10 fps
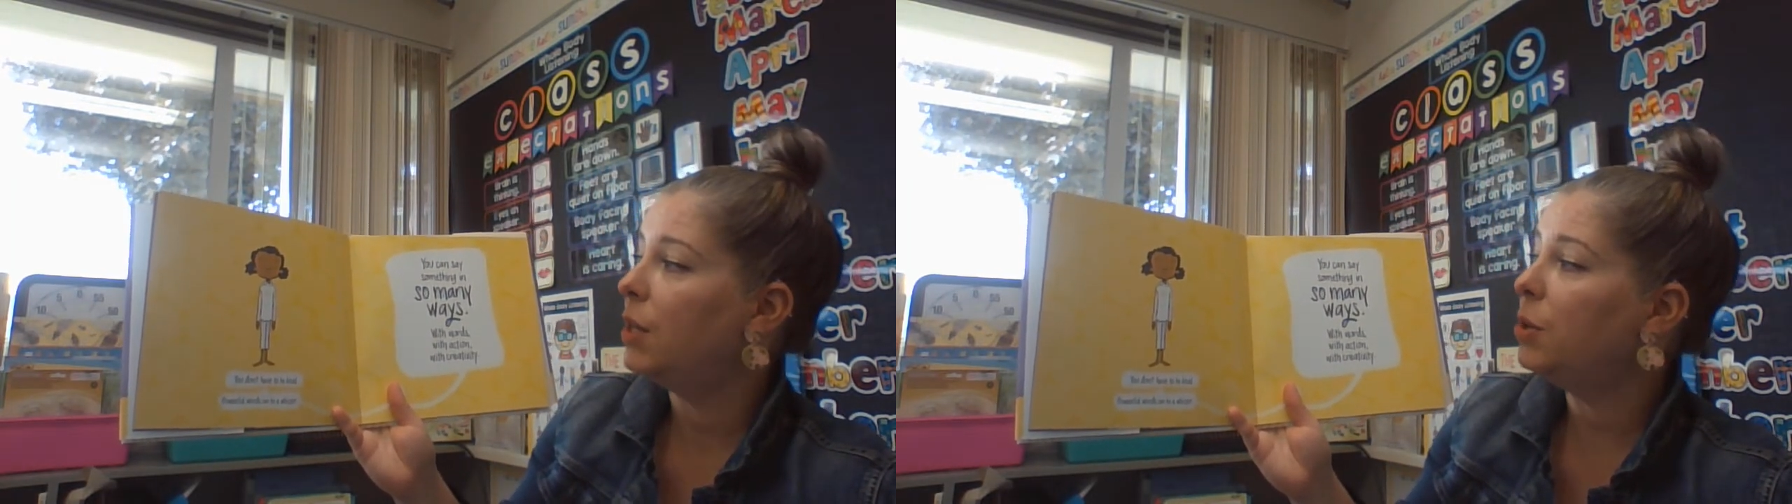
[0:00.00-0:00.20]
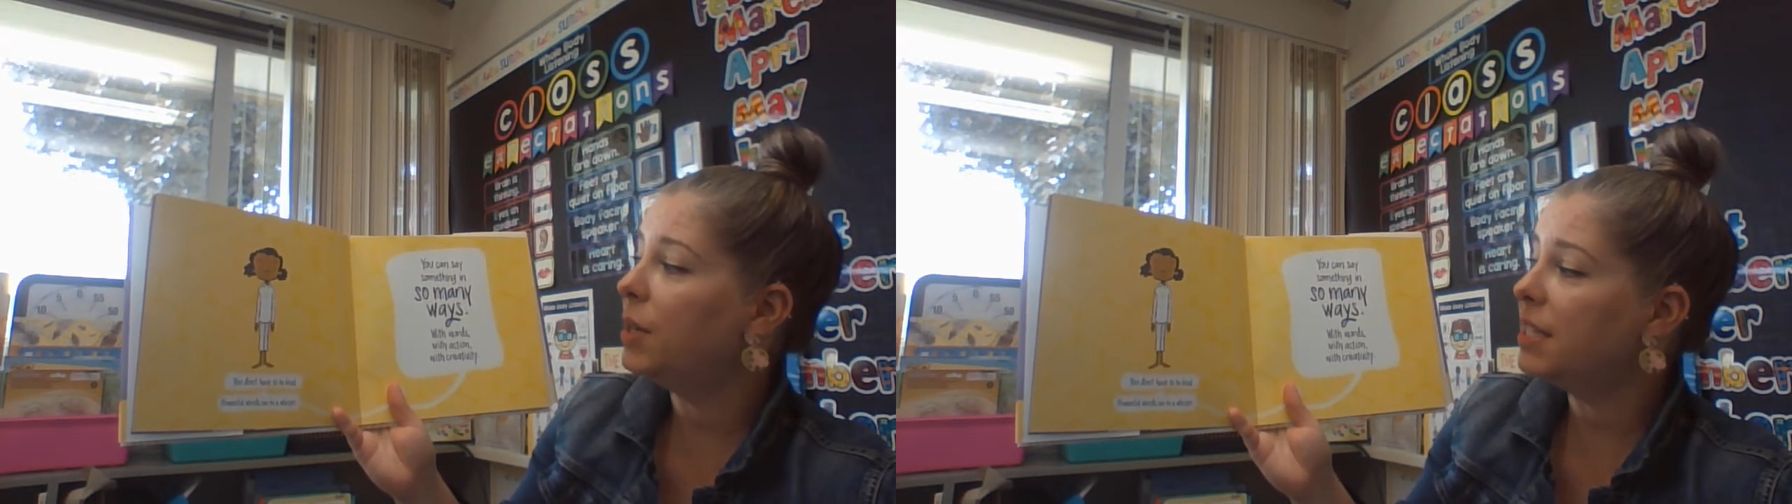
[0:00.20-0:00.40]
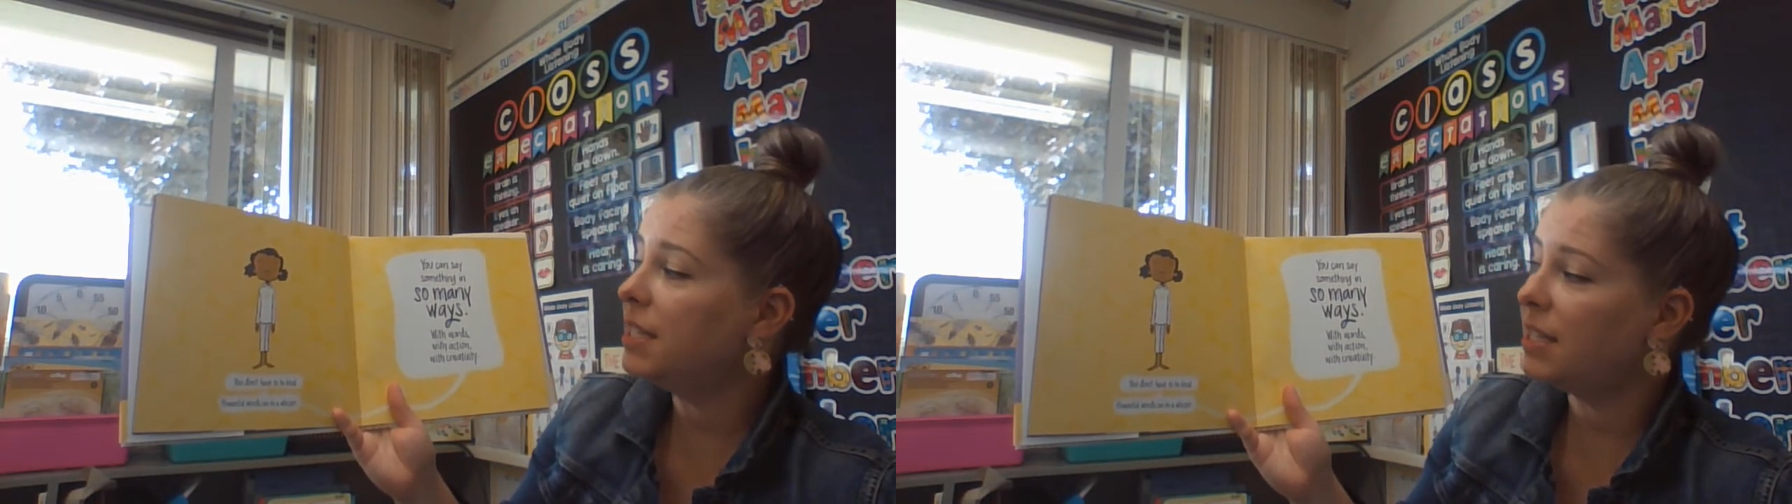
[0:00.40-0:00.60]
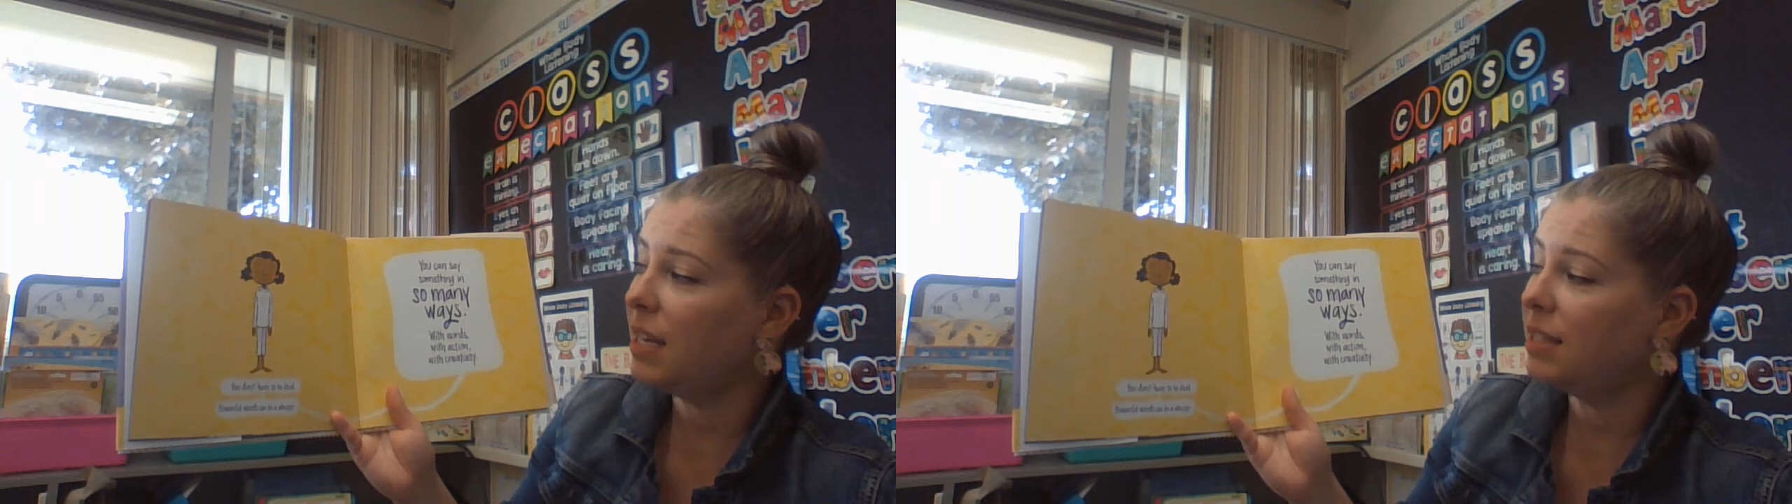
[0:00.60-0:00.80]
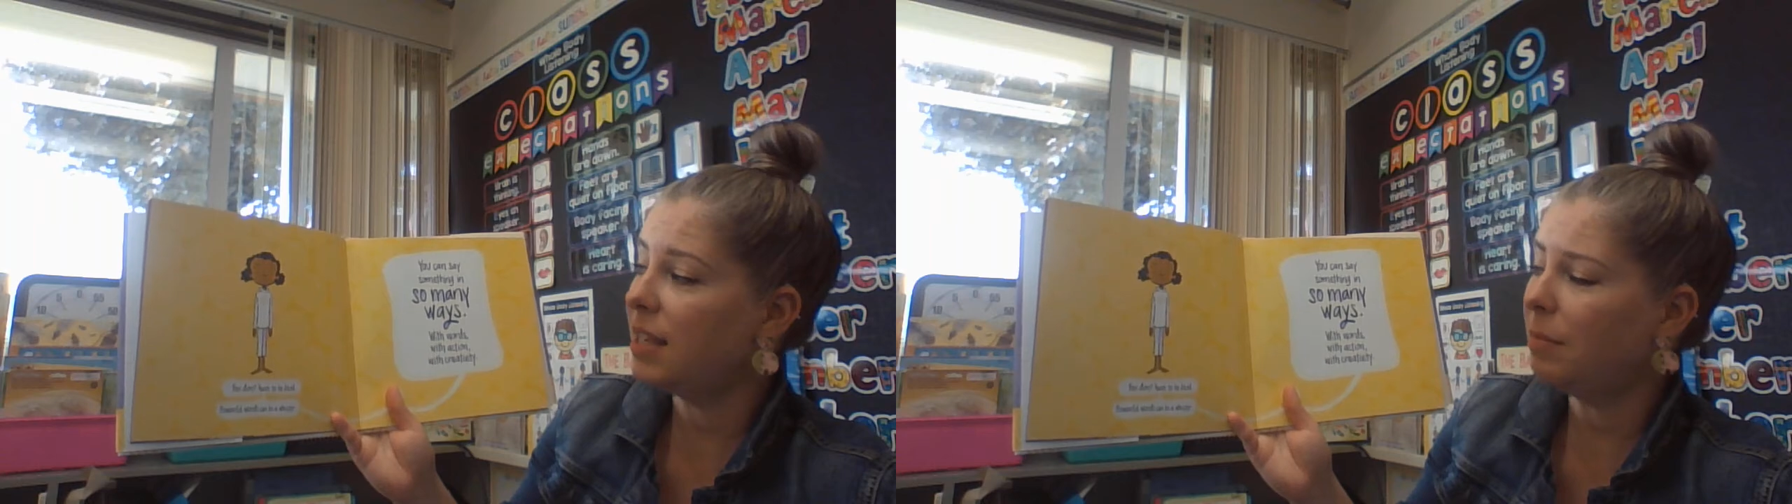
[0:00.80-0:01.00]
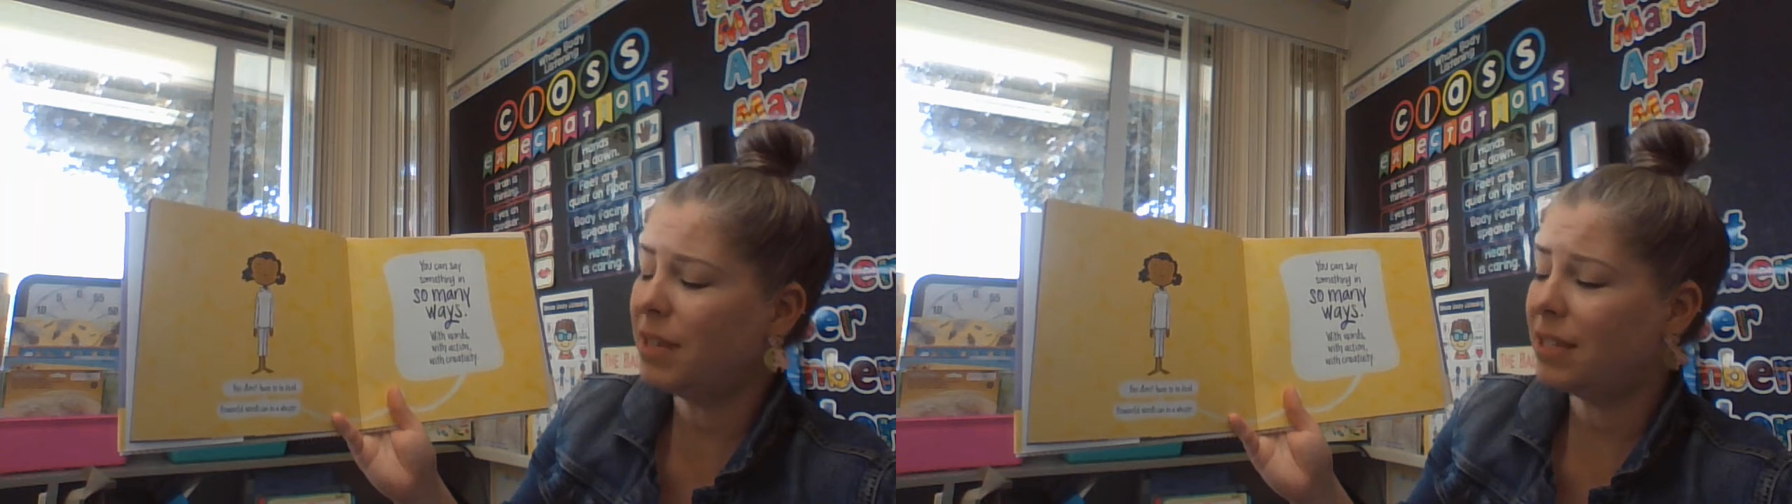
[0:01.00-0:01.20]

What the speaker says: You can say something